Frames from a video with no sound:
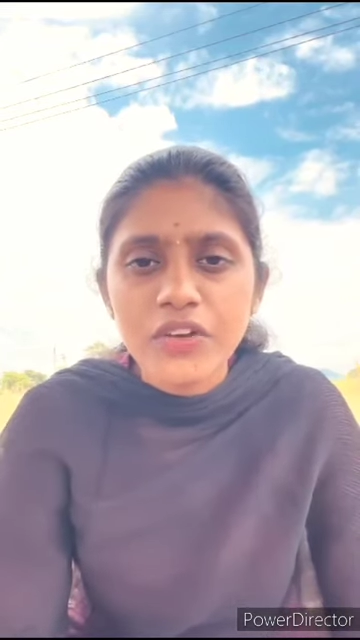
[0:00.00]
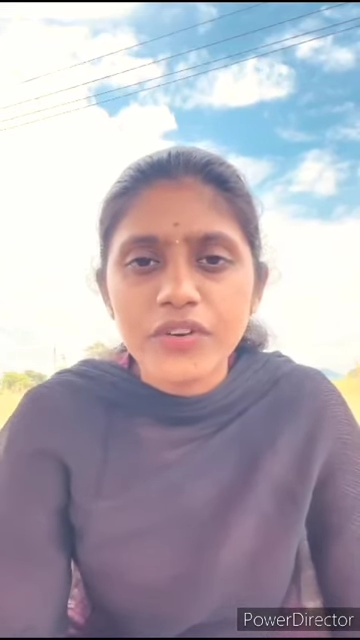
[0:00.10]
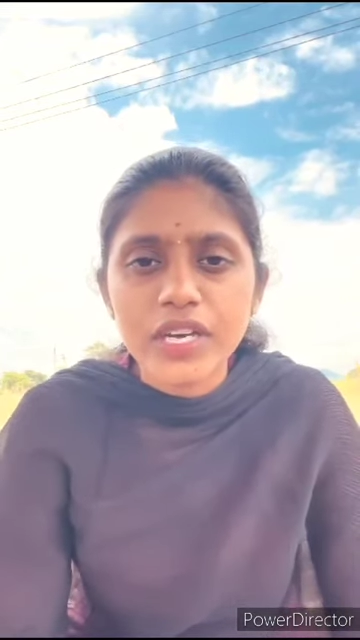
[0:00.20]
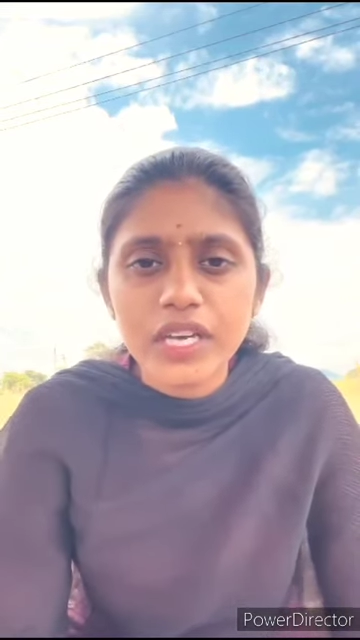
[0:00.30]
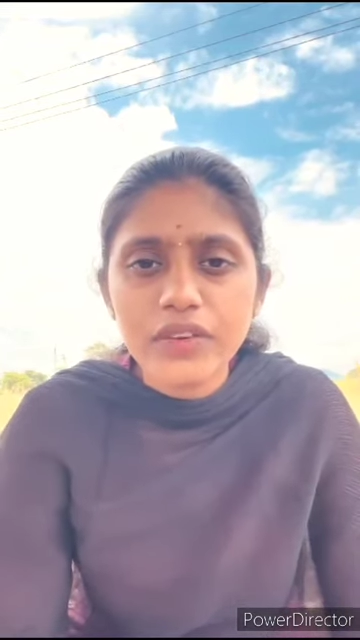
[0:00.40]

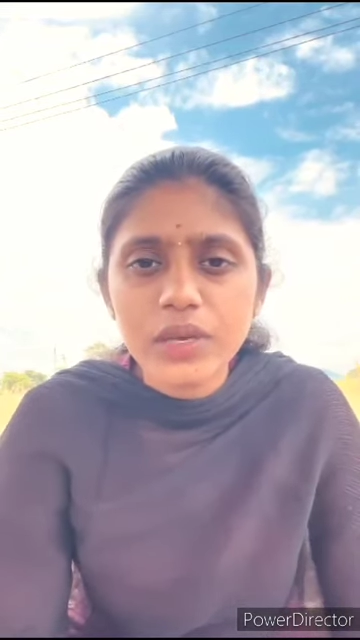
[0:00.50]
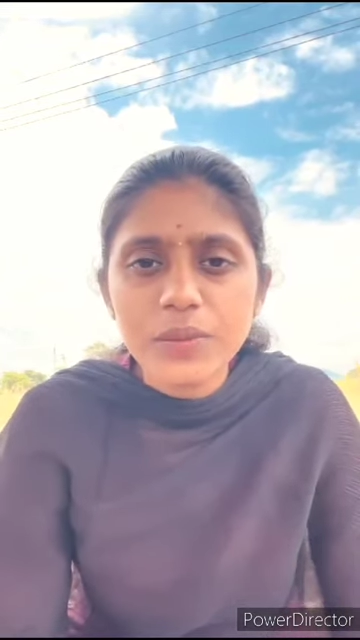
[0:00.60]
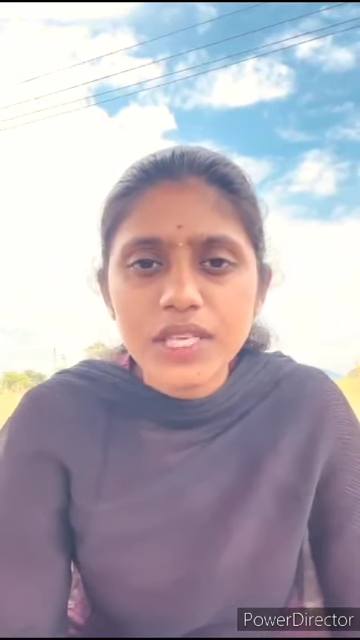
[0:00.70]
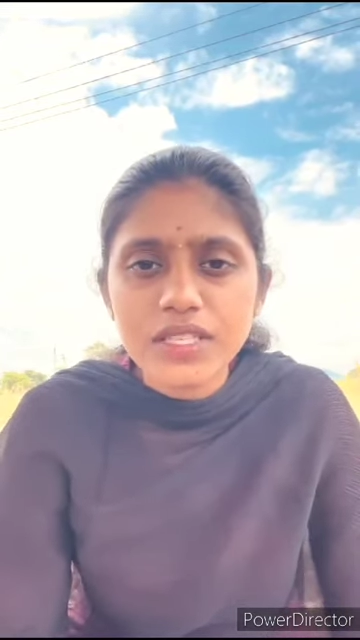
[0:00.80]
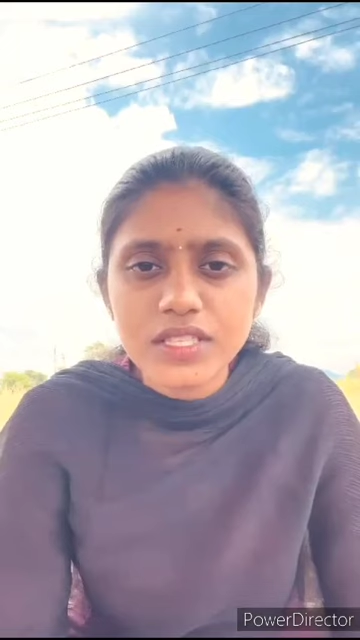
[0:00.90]
for giving
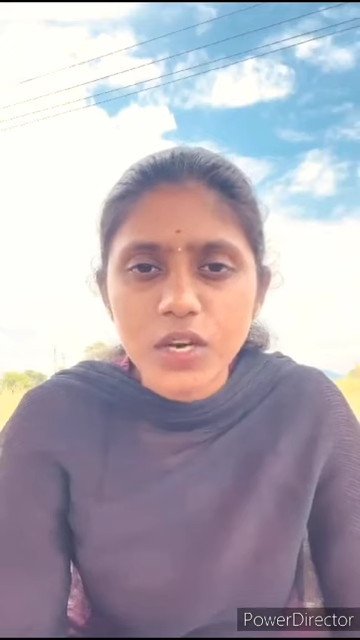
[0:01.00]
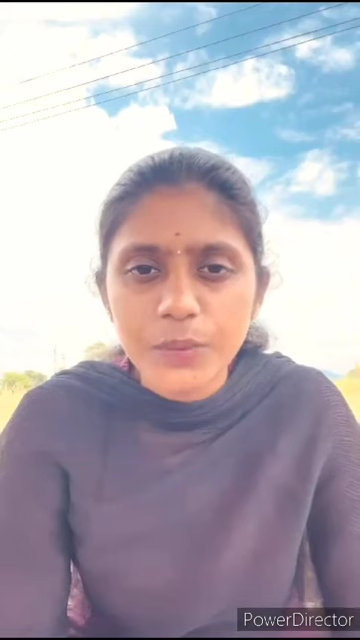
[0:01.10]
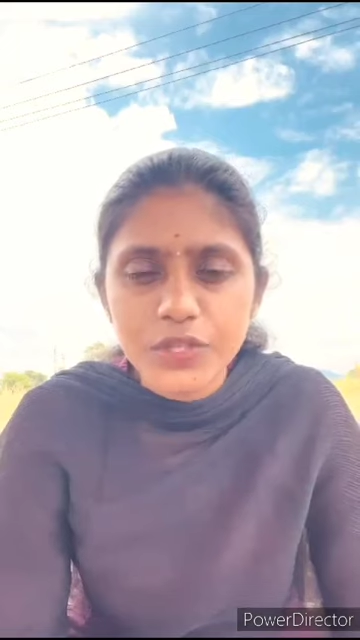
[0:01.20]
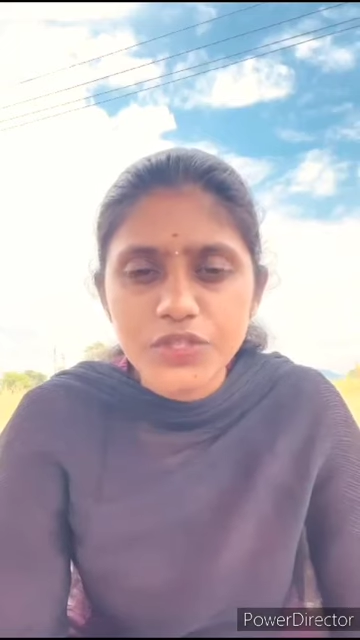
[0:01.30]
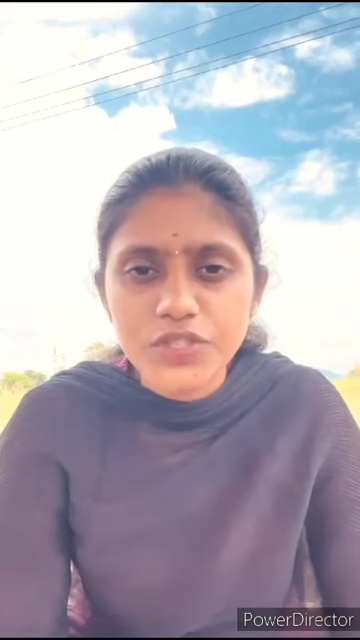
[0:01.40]
me this
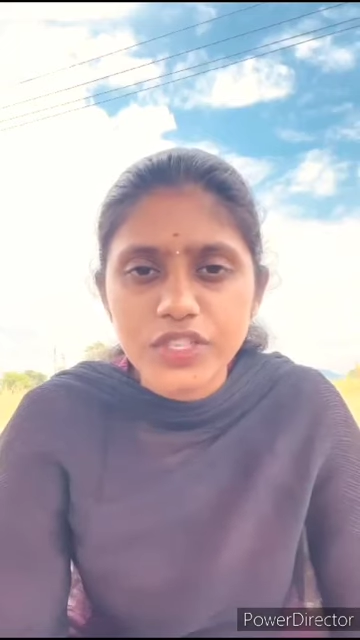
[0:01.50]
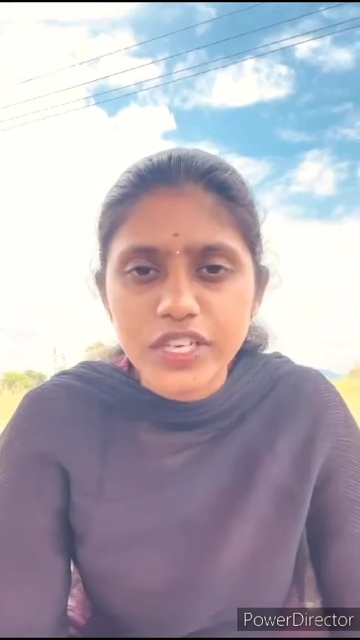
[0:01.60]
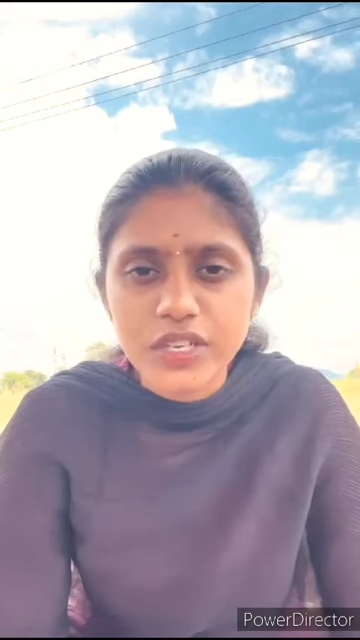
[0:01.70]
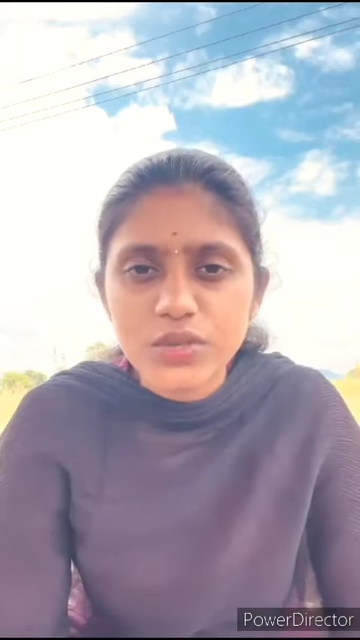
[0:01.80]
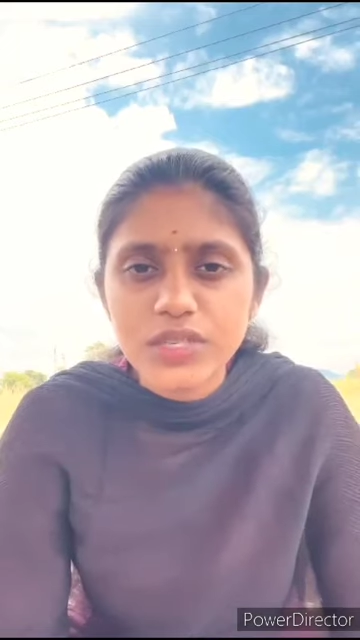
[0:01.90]

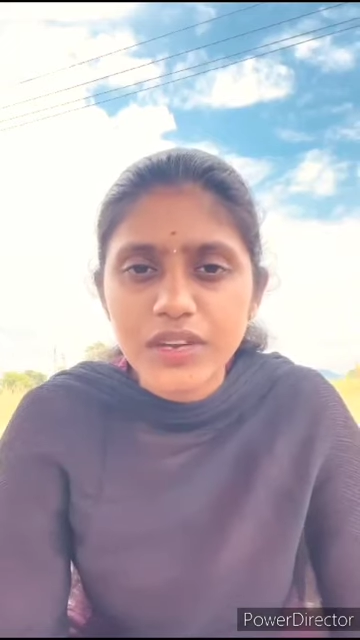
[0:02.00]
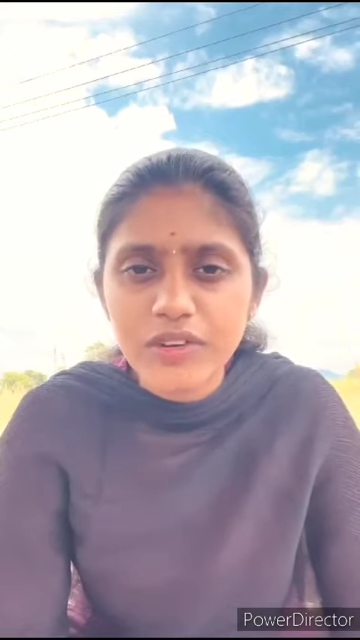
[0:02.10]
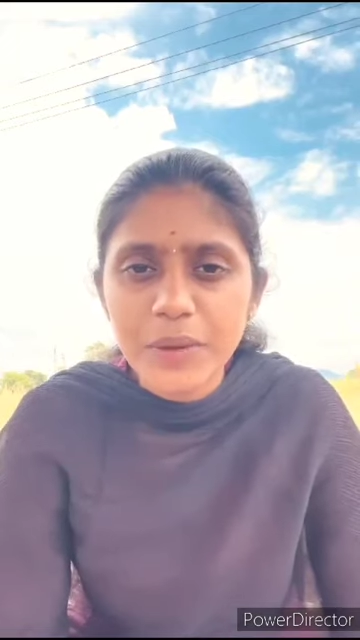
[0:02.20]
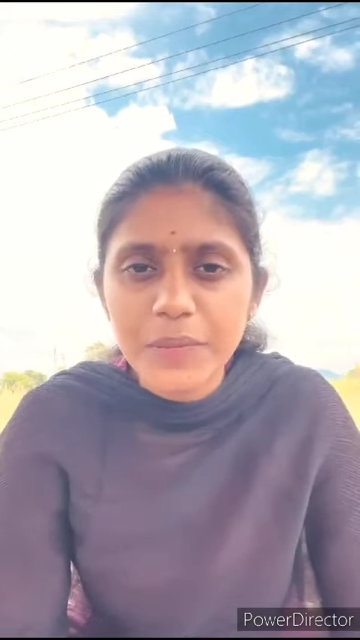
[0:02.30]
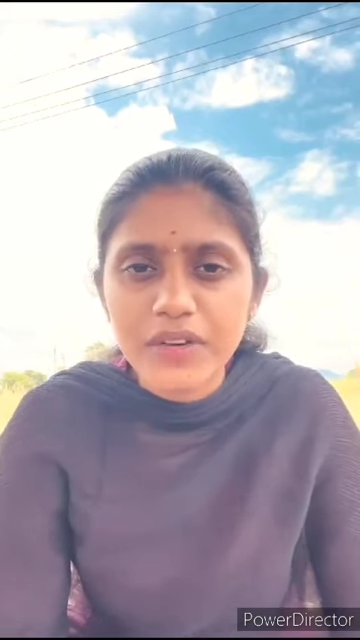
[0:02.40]
opportunity to
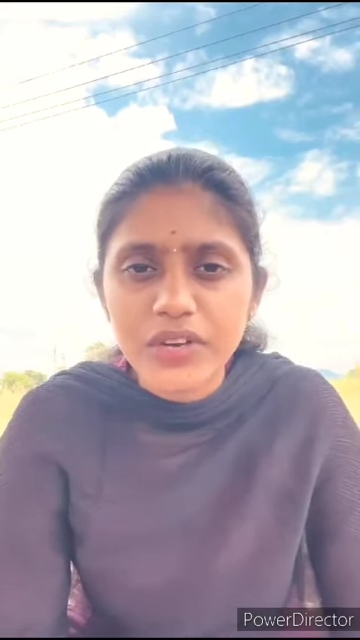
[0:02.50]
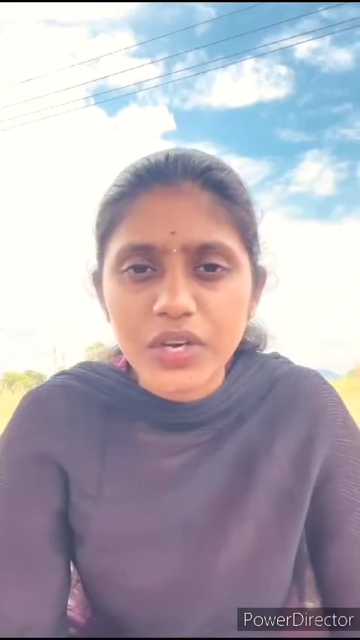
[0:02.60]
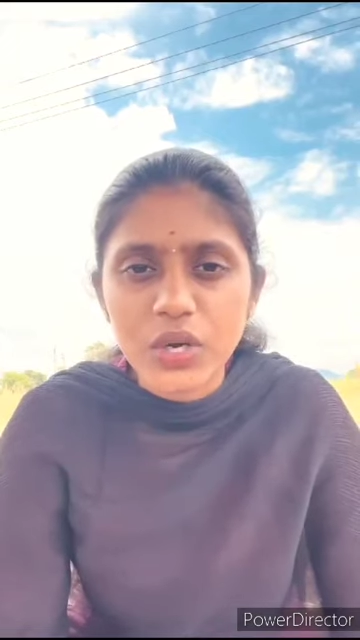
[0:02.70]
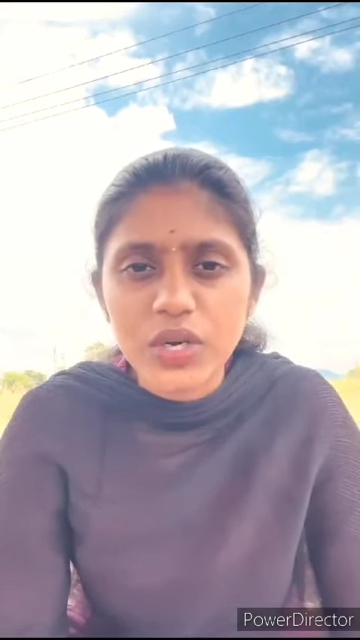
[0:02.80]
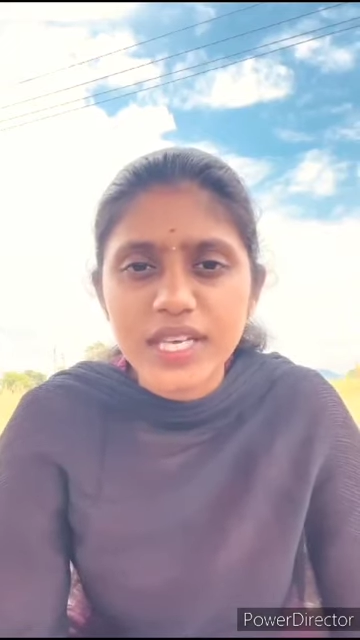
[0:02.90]
develop our
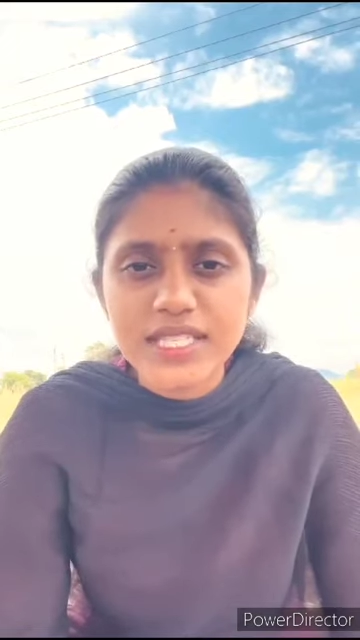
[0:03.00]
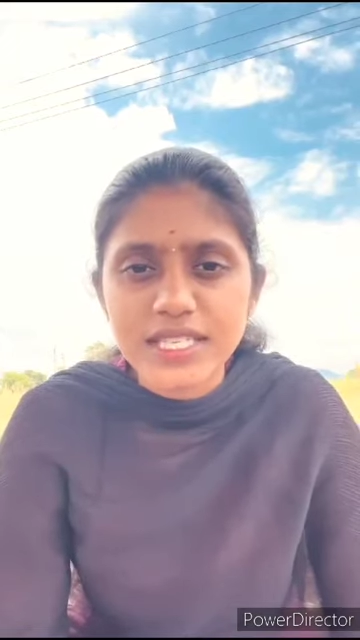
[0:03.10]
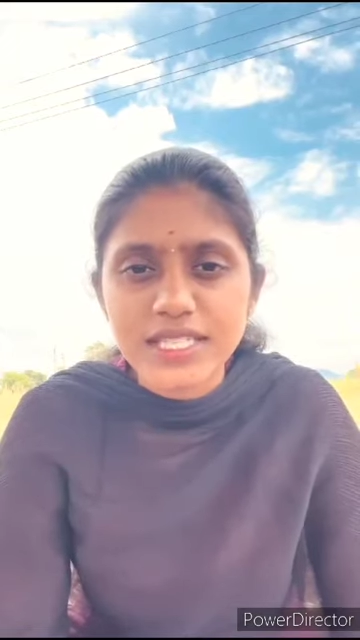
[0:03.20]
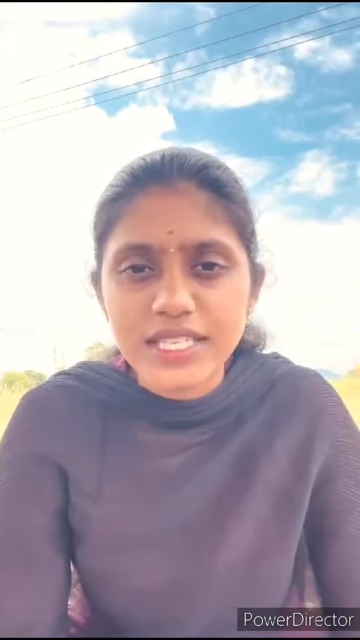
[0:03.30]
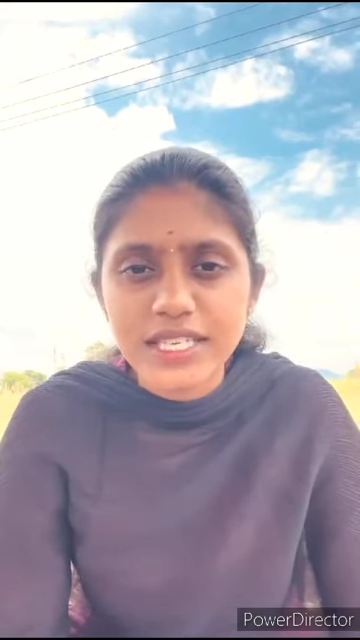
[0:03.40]
knowledge
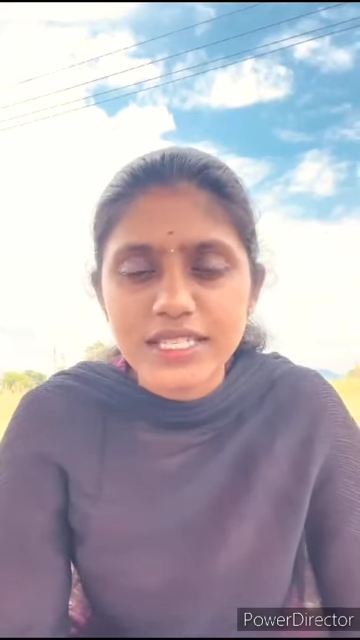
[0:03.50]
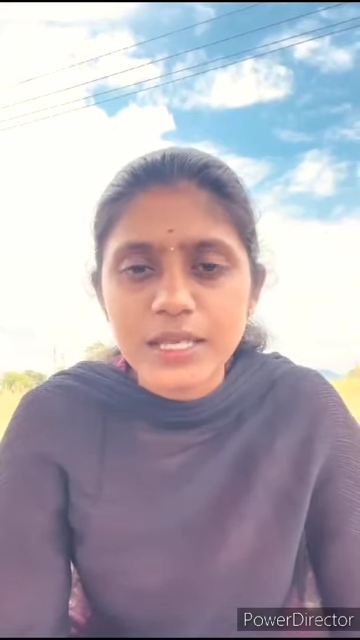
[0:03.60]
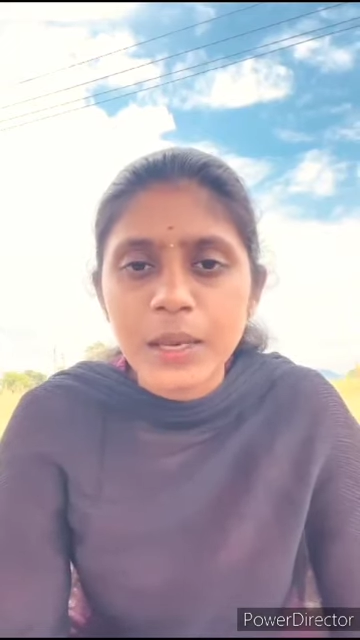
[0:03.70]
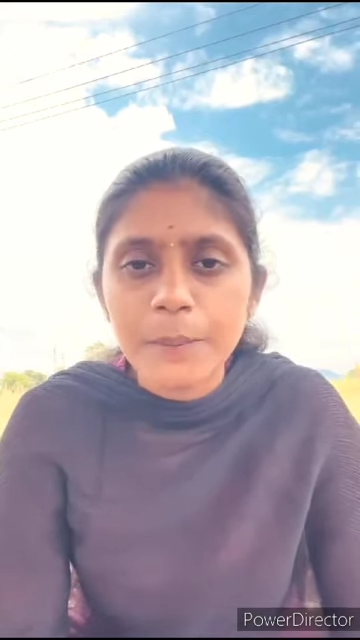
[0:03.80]
and skills